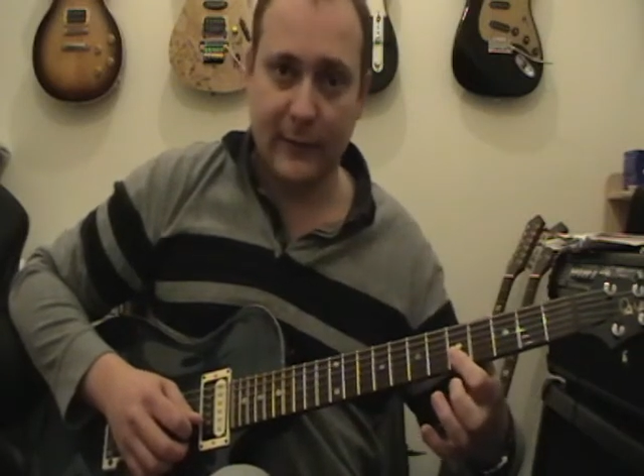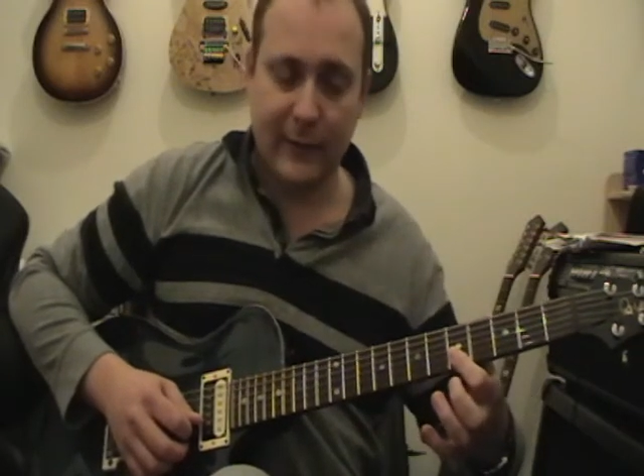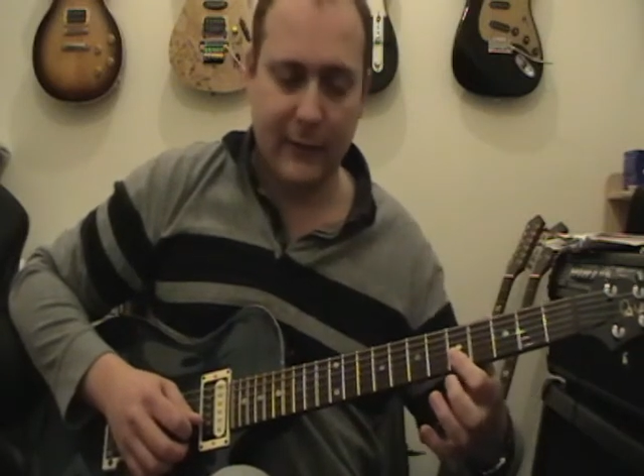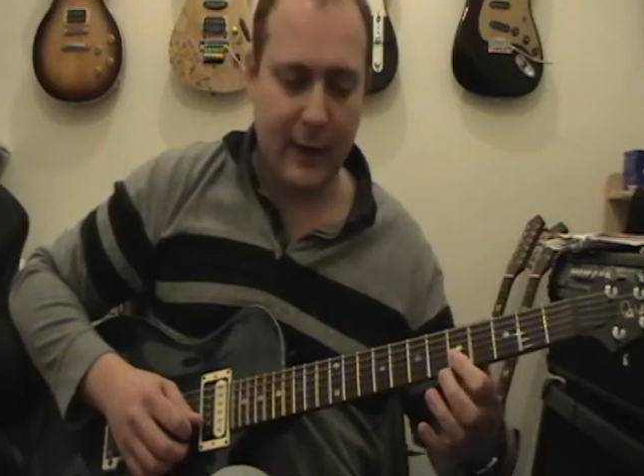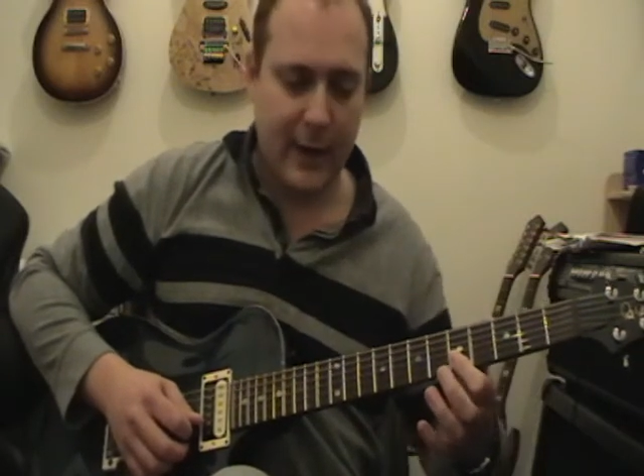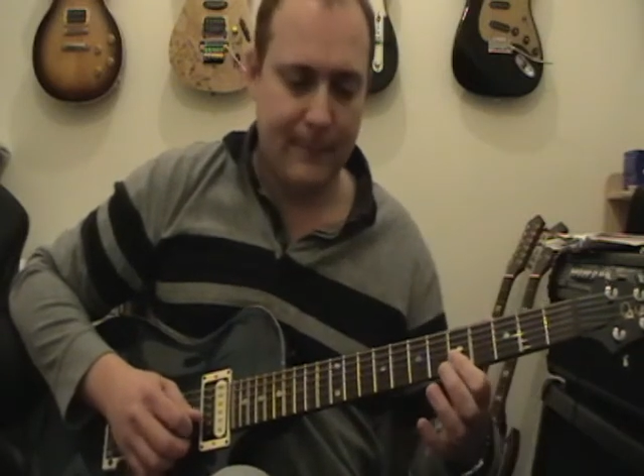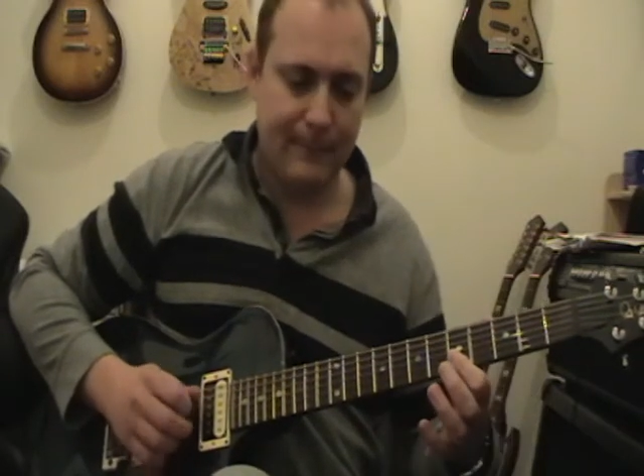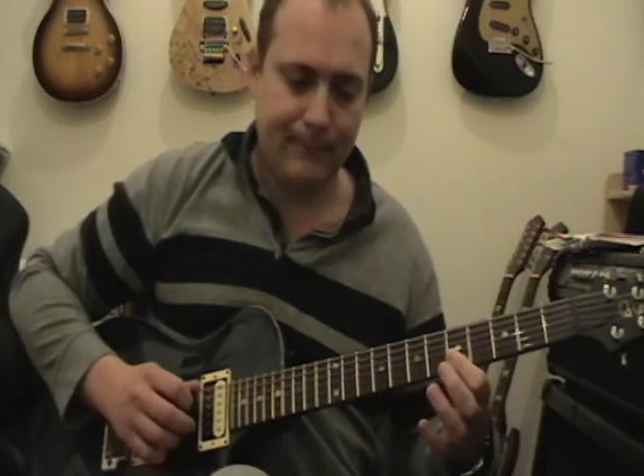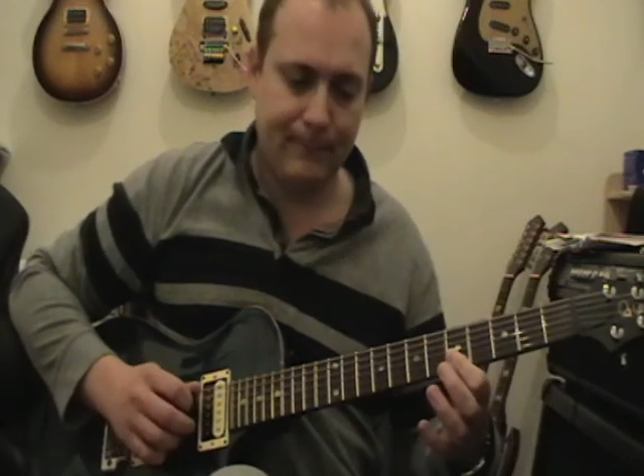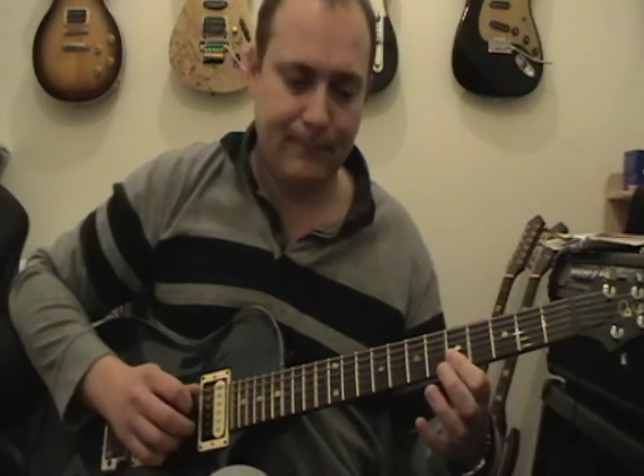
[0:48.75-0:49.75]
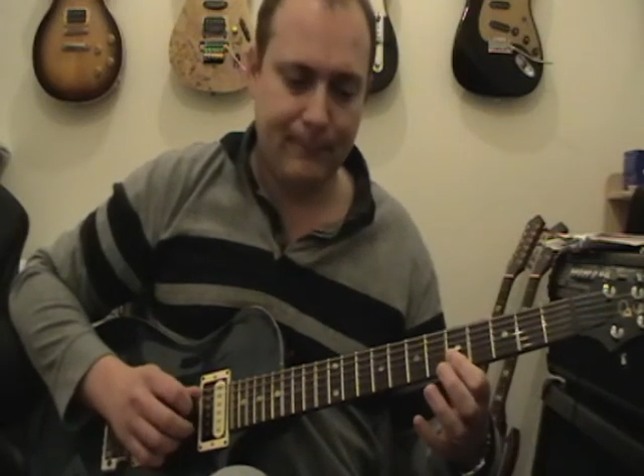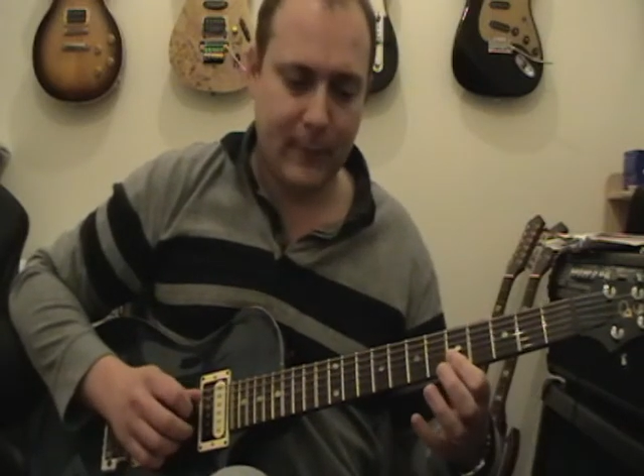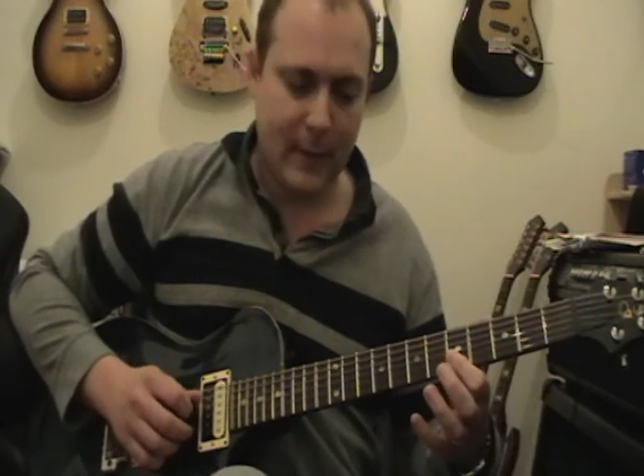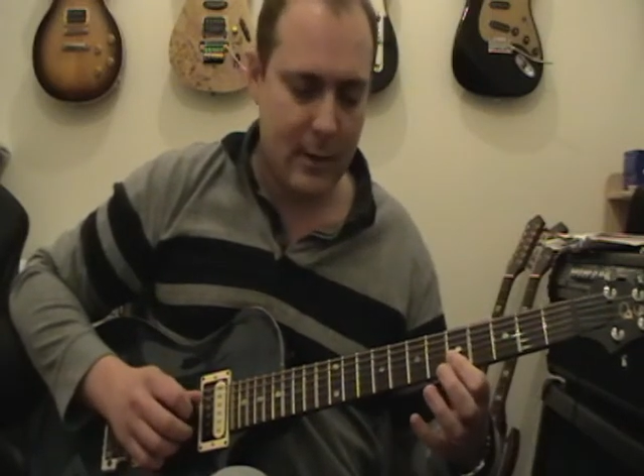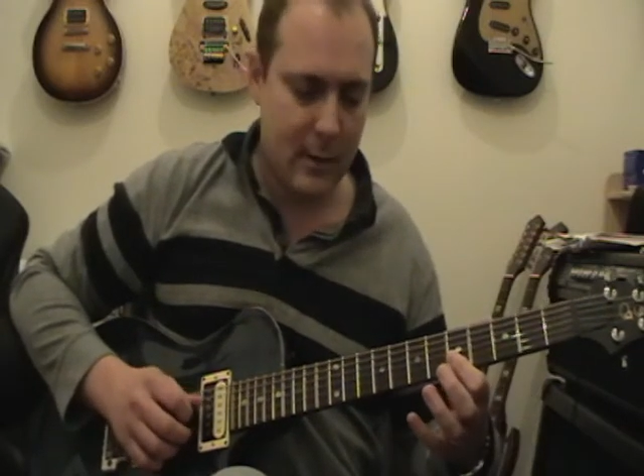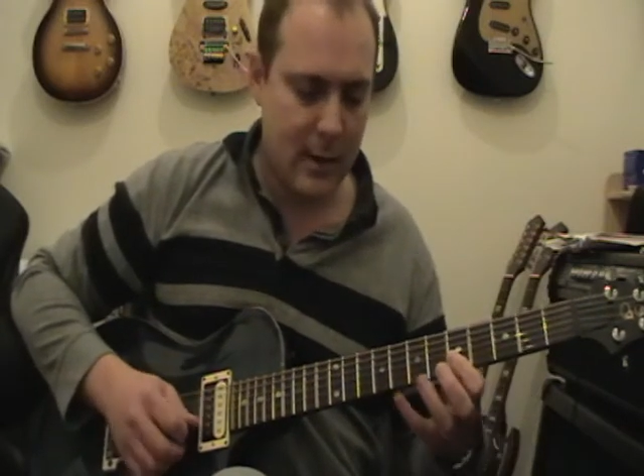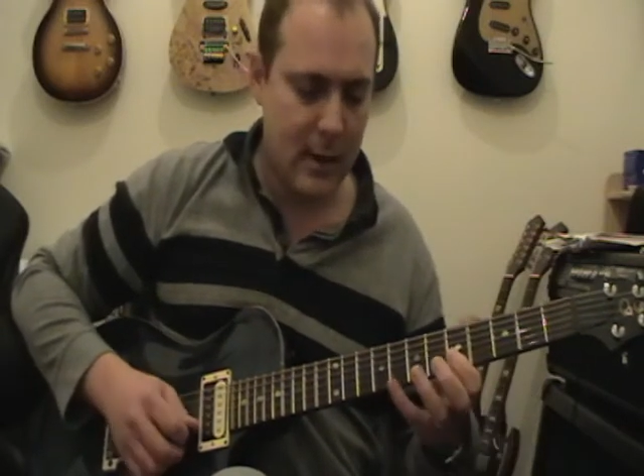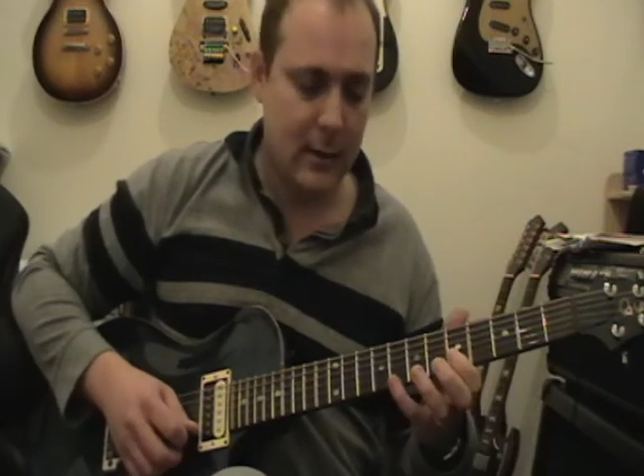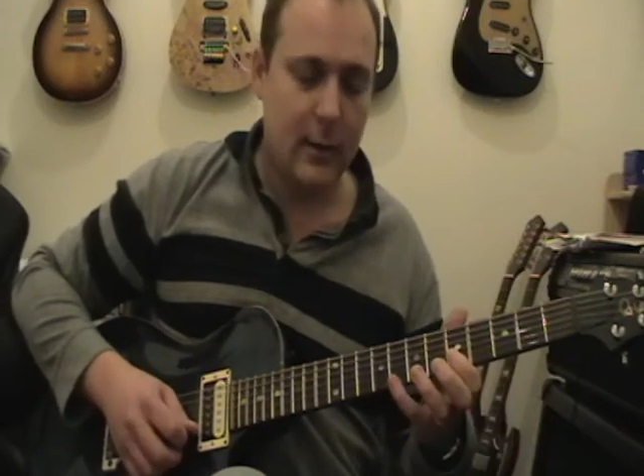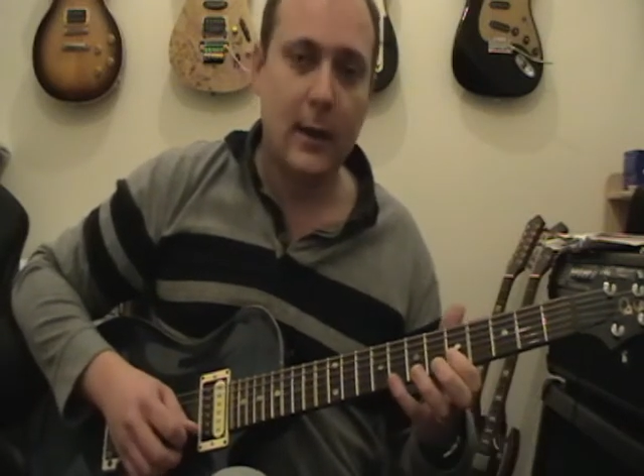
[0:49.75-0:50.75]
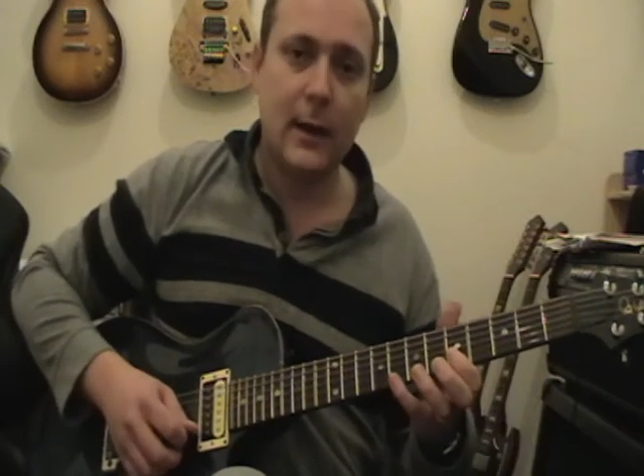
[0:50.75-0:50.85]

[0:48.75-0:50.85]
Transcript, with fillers: 5th fret. Alright?